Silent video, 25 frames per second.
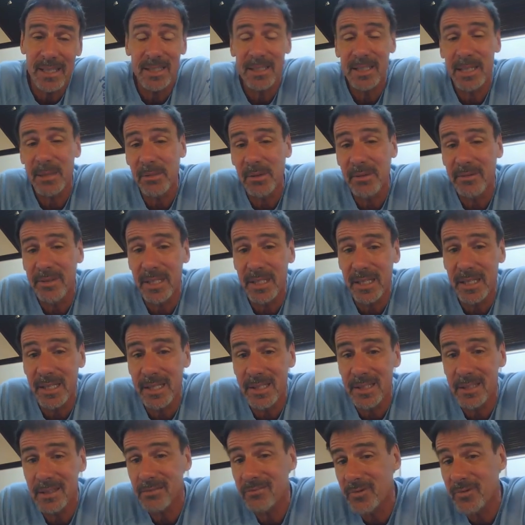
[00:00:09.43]
a couple of
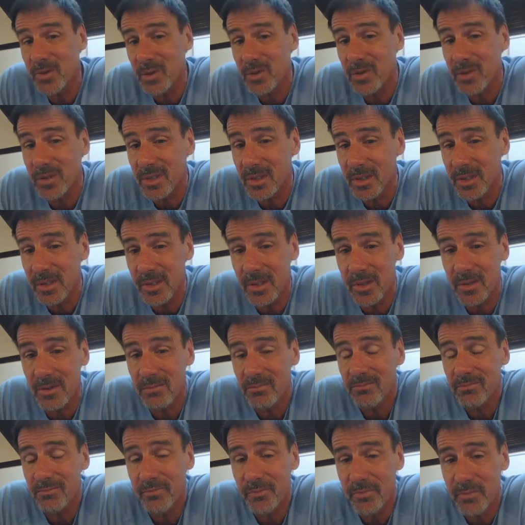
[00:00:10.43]
A's, a few C's,
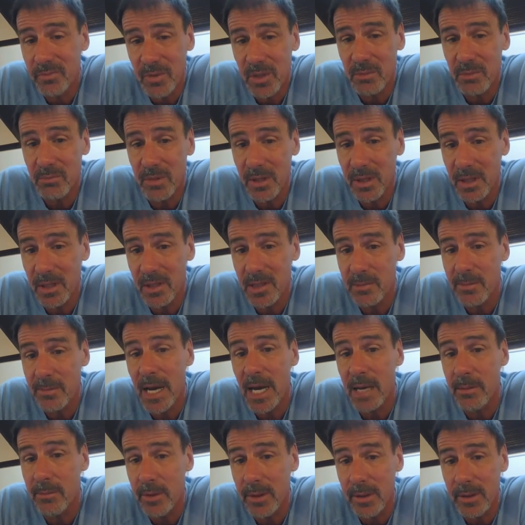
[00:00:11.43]
some B's, some
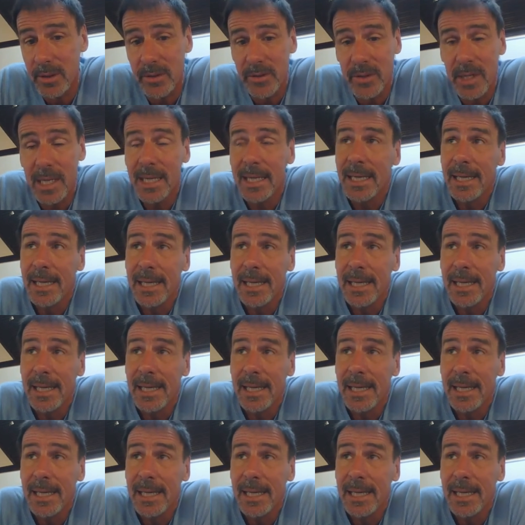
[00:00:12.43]
high B's.